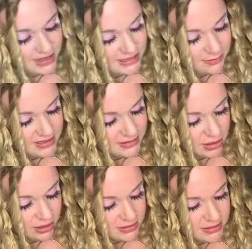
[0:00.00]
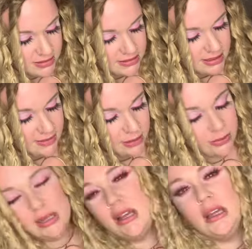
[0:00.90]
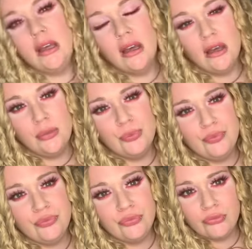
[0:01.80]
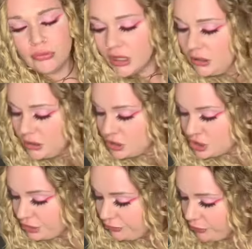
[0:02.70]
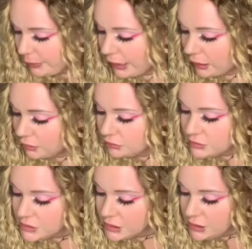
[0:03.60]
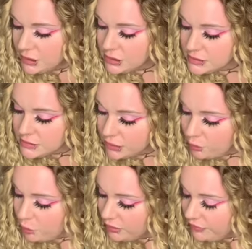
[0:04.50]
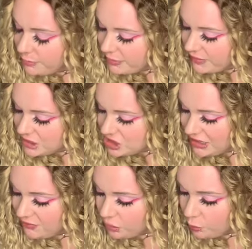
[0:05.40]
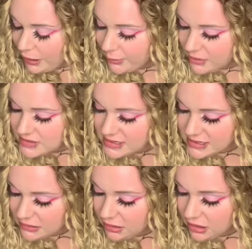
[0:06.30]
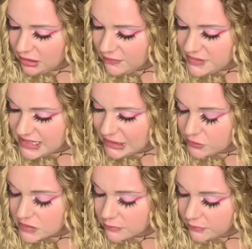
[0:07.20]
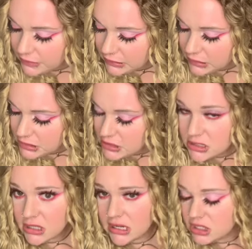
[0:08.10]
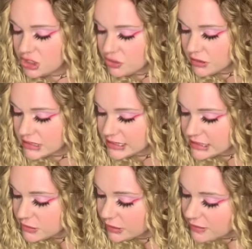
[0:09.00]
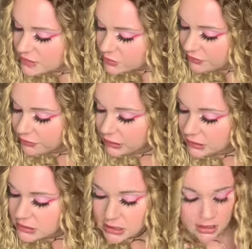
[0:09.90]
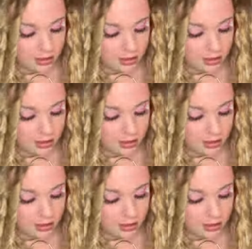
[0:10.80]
picked up these coasters, and they were like two for £1. So one of them I've actually given away because it said like I love tea or something, and I don't actually drink tea, so I gave it to a friend.